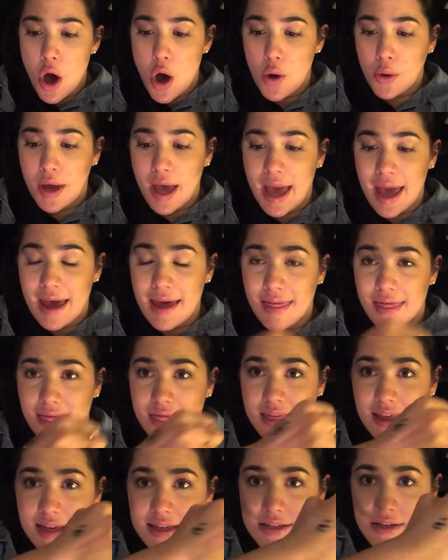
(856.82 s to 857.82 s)
Okay,
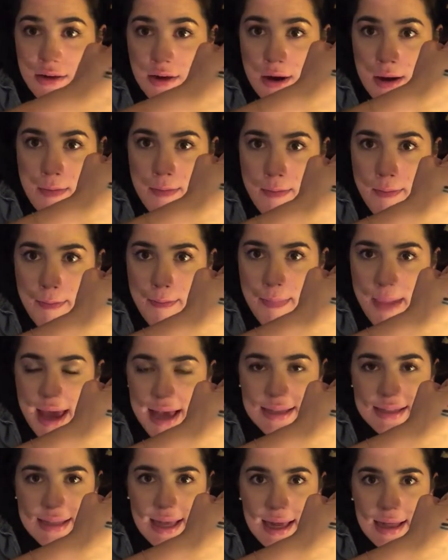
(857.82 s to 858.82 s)
these are
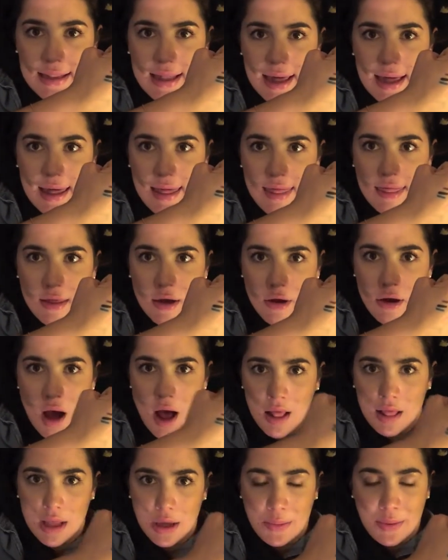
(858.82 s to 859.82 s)
amazing. Like, they're
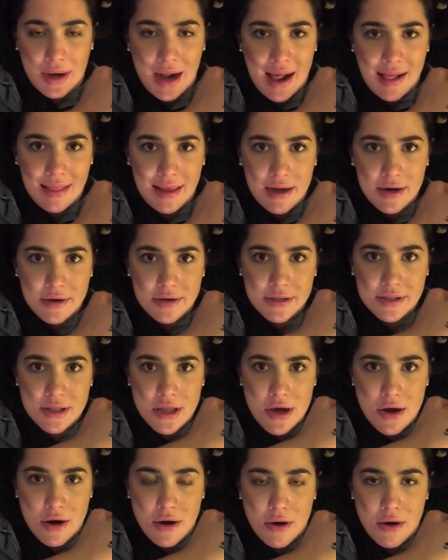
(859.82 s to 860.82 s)
not liquid eyeliners,
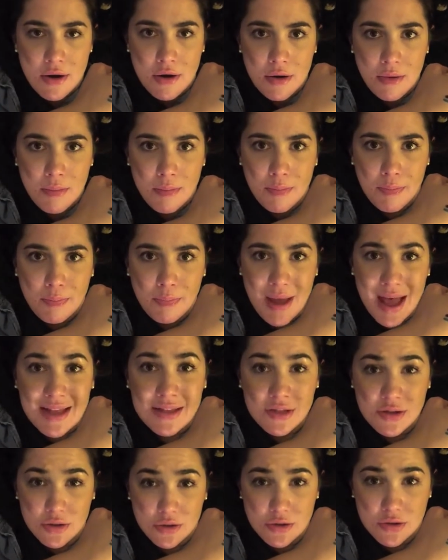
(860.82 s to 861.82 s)
they're
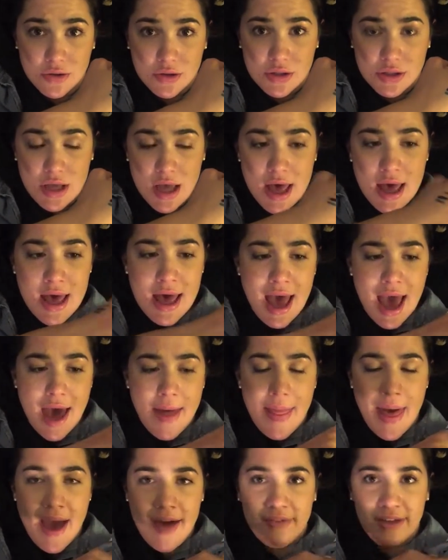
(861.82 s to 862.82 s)
pencils.
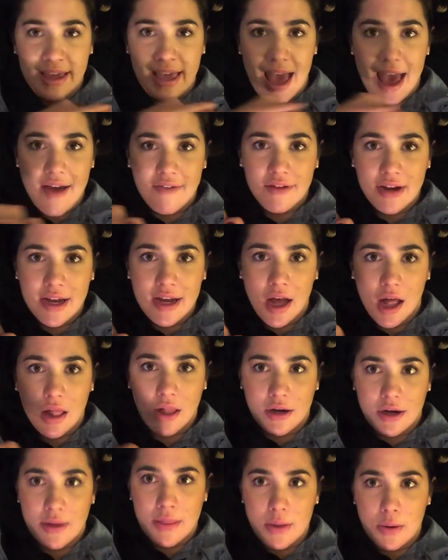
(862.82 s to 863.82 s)
And they have like every
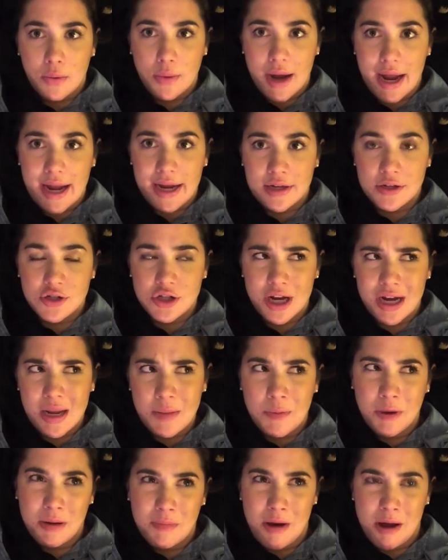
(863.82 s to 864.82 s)
color in the range. And he
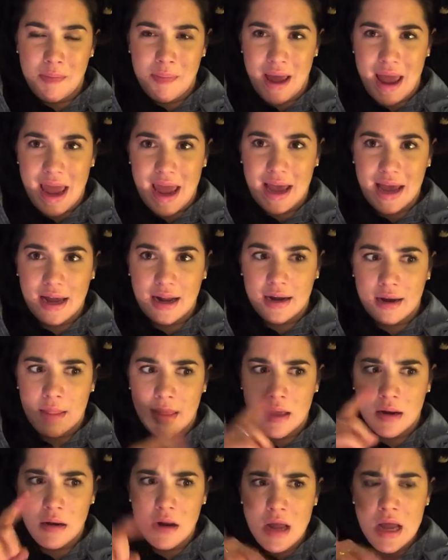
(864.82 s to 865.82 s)
put them on my hand, and
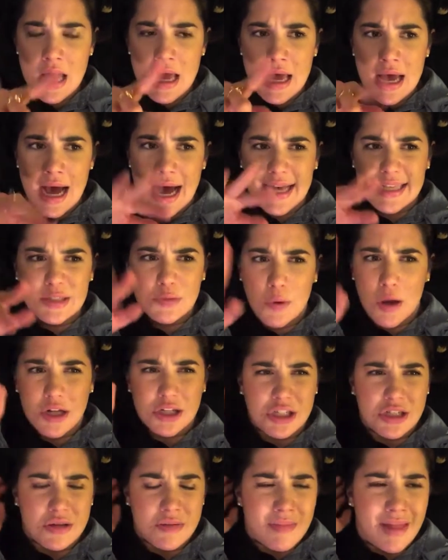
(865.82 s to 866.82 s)
then I swatched
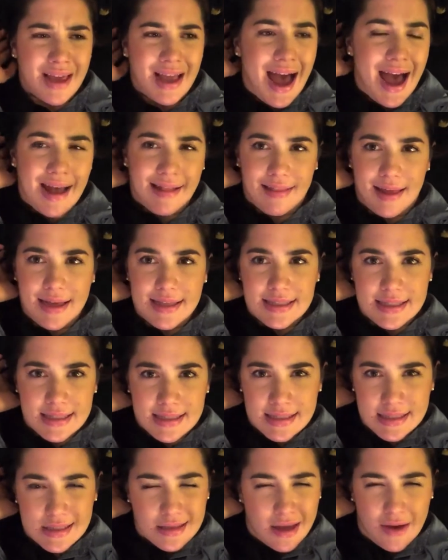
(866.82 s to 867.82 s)
some like highlights
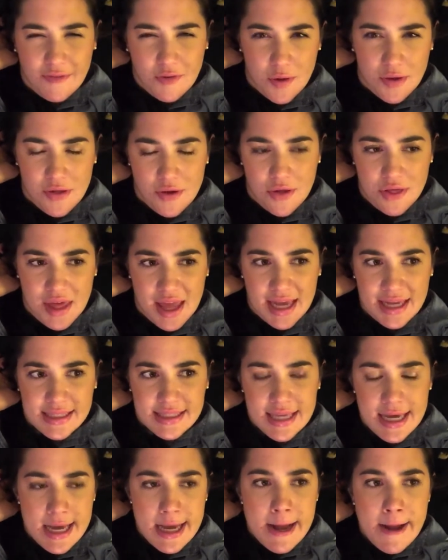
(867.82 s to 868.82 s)
and a few other things.